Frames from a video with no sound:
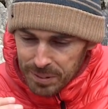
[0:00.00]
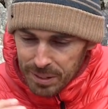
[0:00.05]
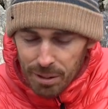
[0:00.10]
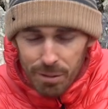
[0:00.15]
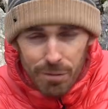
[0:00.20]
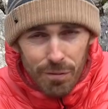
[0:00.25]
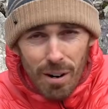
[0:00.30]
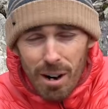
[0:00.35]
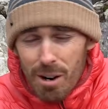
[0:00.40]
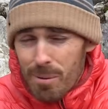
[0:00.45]

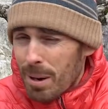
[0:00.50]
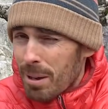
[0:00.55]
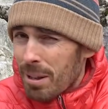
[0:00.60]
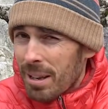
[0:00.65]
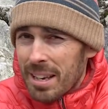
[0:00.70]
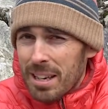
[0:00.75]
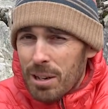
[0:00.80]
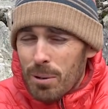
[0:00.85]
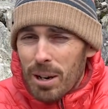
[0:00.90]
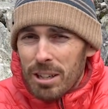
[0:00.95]
Do fire away with
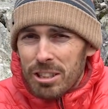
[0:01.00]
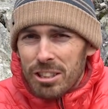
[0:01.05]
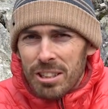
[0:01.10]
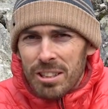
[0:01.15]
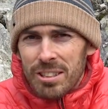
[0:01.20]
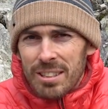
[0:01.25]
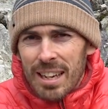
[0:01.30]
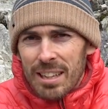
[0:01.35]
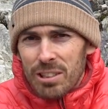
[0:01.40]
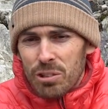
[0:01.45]
any
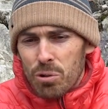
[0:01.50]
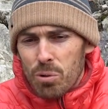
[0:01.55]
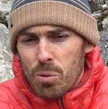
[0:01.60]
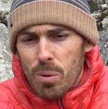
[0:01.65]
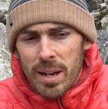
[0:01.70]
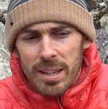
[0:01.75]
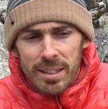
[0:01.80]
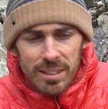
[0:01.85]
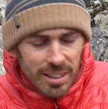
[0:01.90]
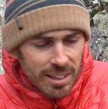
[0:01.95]
questions as
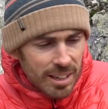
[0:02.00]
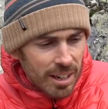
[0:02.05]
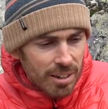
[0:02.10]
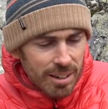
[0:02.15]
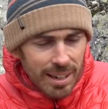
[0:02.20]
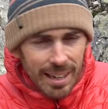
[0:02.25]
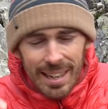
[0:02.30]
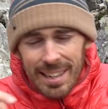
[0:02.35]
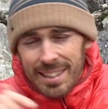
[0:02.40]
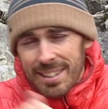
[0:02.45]
always.
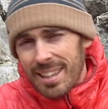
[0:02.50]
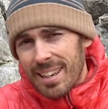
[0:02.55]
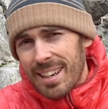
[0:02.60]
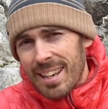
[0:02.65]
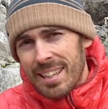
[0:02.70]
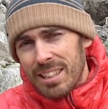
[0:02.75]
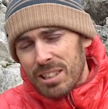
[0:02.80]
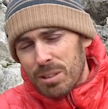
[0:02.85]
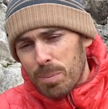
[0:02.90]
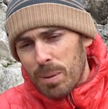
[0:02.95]
Click the
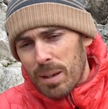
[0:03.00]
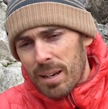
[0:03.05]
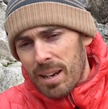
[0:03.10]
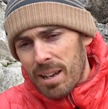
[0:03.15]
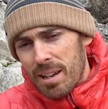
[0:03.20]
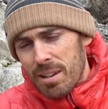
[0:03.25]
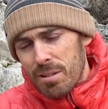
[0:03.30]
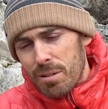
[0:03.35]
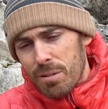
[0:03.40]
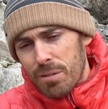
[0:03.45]
links
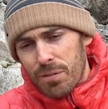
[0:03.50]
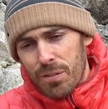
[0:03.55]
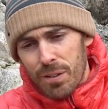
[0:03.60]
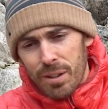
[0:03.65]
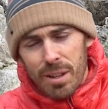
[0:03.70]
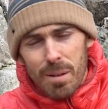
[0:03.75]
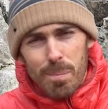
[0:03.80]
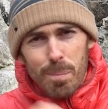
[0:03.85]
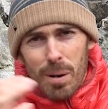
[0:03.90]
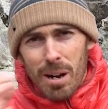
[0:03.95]
below
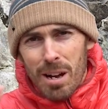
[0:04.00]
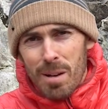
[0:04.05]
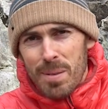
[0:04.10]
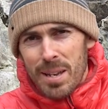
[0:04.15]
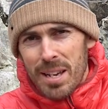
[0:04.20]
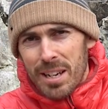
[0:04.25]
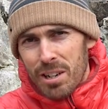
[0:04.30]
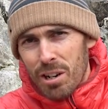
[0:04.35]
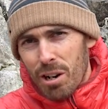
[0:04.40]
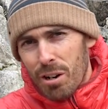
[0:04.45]
for the buy
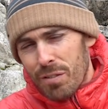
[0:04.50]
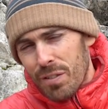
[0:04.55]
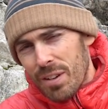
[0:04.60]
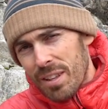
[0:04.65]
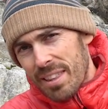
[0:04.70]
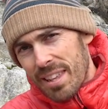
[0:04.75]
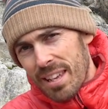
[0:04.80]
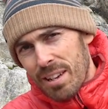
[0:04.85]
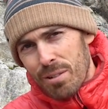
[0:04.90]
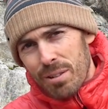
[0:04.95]
me a
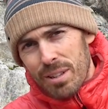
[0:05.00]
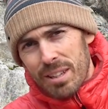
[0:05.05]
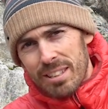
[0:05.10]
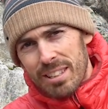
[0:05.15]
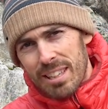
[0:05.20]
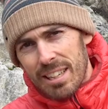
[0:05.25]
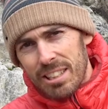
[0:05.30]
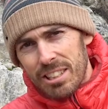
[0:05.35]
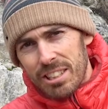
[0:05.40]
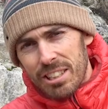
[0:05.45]
coffee thing or the
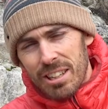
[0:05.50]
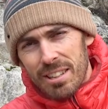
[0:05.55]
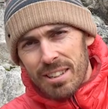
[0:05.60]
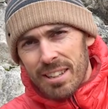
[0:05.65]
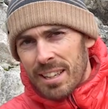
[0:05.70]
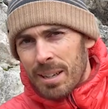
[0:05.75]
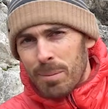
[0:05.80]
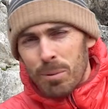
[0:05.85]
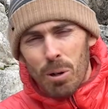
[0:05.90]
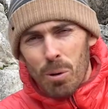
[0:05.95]
t-shirt
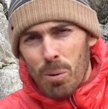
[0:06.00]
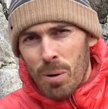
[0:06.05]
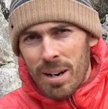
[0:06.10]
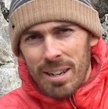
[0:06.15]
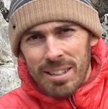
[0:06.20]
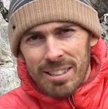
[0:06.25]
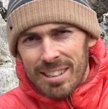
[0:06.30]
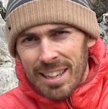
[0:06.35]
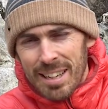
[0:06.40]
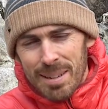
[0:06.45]
thing. I'm not
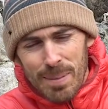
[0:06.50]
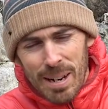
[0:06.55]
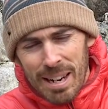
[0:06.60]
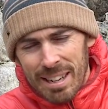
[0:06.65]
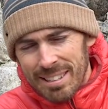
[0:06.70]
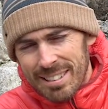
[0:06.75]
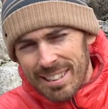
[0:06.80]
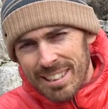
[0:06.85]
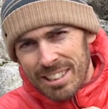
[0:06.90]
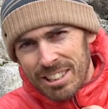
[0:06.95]
wearing a Sling
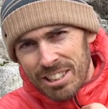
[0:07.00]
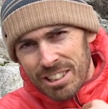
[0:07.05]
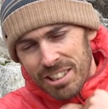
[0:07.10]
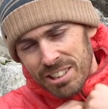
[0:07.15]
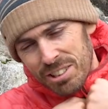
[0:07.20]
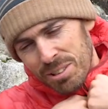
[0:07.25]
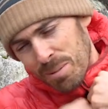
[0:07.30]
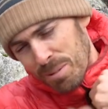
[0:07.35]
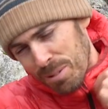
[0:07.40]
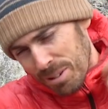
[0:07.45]
Mountain
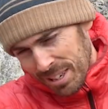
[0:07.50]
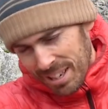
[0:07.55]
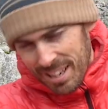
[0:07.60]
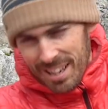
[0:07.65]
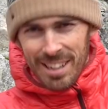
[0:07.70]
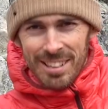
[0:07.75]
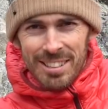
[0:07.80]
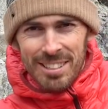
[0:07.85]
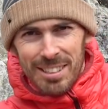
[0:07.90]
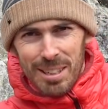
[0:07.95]
t-shirt, so I'm not going
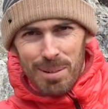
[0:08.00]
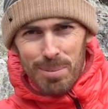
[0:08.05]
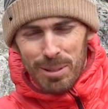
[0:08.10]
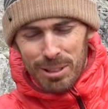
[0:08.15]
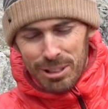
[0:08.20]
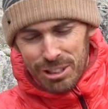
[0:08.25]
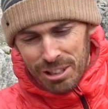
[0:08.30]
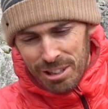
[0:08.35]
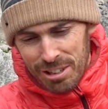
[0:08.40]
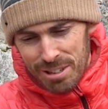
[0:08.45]
to unzip
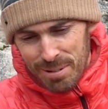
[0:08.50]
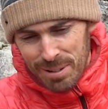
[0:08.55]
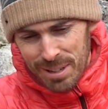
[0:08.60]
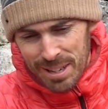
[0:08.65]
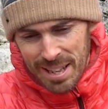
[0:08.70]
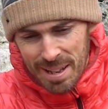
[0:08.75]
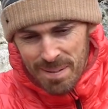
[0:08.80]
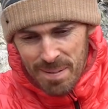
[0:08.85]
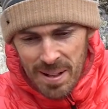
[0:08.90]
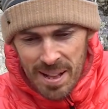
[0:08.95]
and show you one
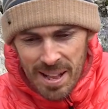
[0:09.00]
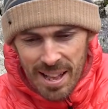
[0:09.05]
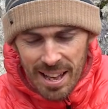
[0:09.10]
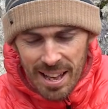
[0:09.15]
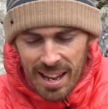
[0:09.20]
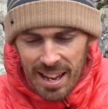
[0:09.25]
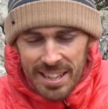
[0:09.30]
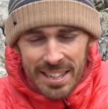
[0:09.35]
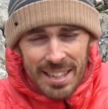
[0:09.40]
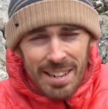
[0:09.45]
of them.
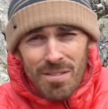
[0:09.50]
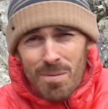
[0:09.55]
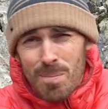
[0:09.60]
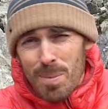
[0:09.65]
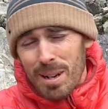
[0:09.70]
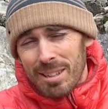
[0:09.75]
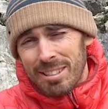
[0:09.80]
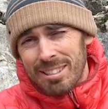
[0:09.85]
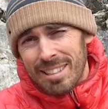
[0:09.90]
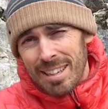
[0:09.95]
You can even
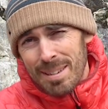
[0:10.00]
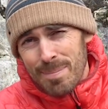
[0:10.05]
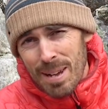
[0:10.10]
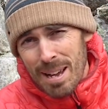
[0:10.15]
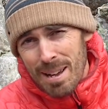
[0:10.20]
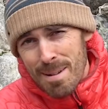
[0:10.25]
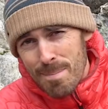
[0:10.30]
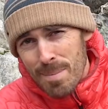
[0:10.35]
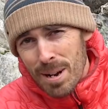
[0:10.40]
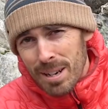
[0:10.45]
buy a Sling
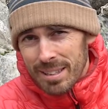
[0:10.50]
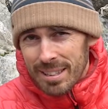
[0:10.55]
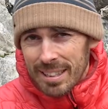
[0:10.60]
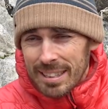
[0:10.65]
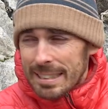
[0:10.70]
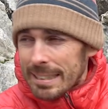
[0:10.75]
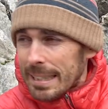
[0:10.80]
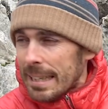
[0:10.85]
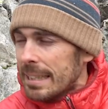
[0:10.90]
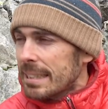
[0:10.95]
Mountain mug
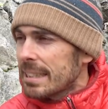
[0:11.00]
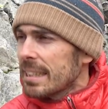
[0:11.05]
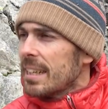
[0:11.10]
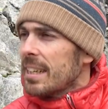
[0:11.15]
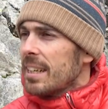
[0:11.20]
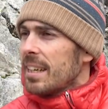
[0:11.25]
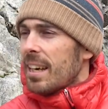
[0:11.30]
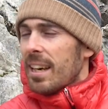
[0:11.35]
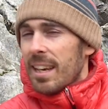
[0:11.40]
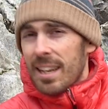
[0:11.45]
these days.
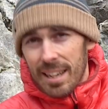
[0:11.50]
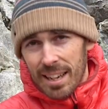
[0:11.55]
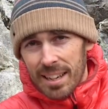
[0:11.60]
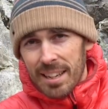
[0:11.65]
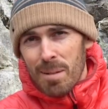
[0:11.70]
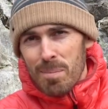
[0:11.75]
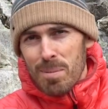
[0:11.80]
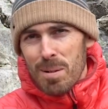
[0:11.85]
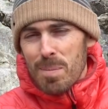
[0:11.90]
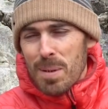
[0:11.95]
A
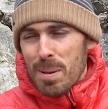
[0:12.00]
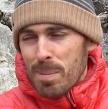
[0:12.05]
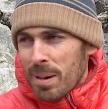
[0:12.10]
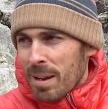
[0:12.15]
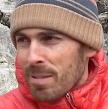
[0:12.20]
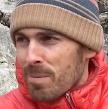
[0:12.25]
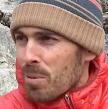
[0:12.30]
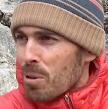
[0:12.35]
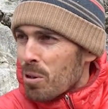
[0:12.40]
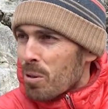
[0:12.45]
couple of
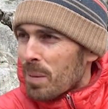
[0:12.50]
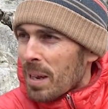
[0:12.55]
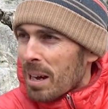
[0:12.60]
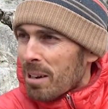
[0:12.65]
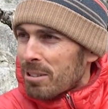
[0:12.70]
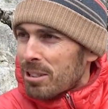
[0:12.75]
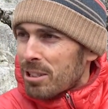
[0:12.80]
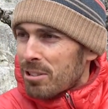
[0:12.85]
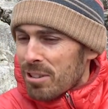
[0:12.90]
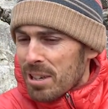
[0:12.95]
people have bought them
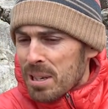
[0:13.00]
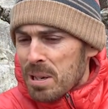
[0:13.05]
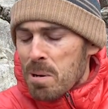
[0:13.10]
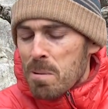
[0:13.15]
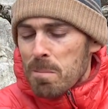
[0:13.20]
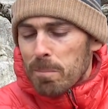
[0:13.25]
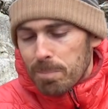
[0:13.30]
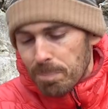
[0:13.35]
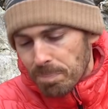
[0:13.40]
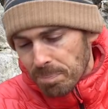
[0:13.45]
now, which is really
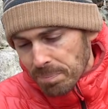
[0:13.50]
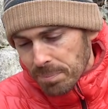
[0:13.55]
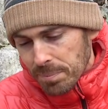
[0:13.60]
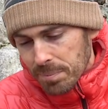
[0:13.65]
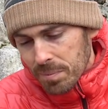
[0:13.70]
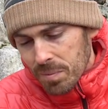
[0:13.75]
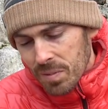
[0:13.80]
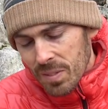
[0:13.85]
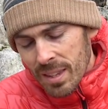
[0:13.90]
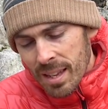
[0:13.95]
cool.
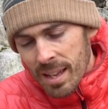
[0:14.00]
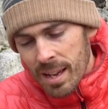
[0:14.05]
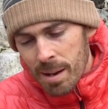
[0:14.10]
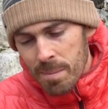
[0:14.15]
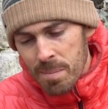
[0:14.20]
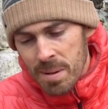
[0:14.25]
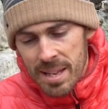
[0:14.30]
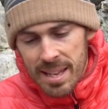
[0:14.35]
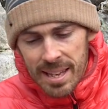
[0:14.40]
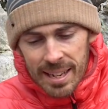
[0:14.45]

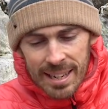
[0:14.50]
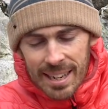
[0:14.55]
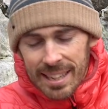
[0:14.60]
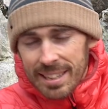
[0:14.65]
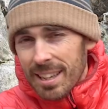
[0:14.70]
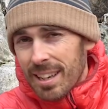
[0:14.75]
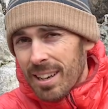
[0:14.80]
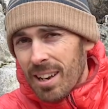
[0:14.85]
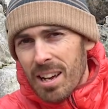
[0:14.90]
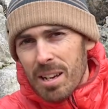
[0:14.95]

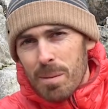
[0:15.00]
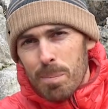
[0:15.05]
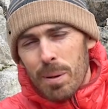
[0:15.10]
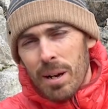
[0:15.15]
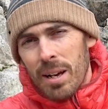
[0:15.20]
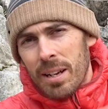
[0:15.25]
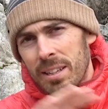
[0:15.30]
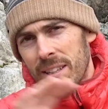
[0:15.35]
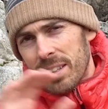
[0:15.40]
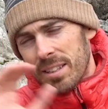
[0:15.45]
Click the like
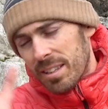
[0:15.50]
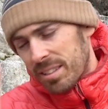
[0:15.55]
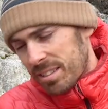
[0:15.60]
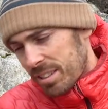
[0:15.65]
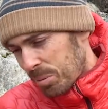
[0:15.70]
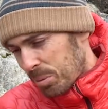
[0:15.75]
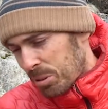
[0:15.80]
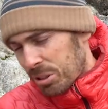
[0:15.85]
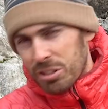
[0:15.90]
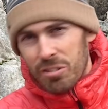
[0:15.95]
button and the
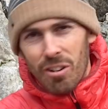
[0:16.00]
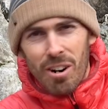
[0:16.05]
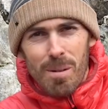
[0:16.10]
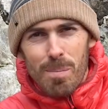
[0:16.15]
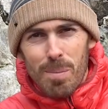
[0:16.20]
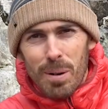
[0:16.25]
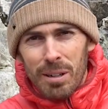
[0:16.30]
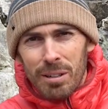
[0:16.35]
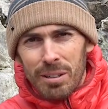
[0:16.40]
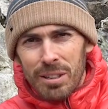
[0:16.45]

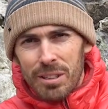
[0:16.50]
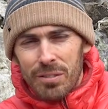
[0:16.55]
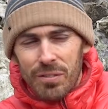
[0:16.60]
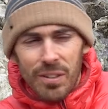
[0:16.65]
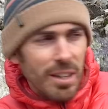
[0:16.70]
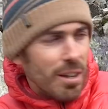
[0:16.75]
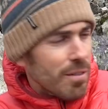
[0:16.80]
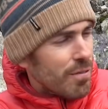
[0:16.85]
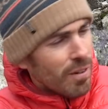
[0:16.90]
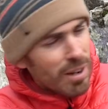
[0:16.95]
subscribe button on this
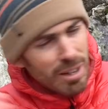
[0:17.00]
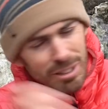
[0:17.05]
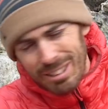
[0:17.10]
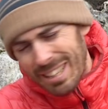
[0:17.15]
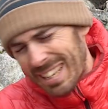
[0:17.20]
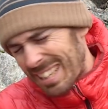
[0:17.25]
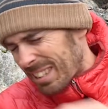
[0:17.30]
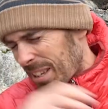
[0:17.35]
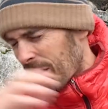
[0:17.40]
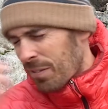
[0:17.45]
video. Find us
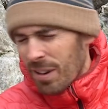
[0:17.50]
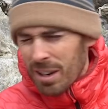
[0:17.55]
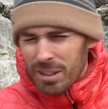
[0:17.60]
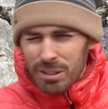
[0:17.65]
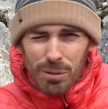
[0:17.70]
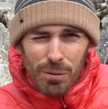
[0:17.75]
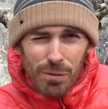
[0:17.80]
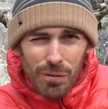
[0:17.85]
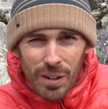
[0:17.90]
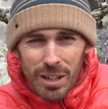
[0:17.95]
on Insta, find
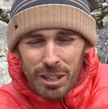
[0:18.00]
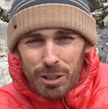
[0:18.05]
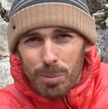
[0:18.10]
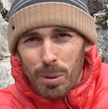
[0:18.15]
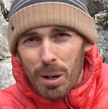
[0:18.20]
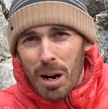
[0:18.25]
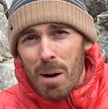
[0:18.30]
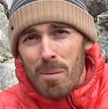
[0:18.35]
us on Facebook.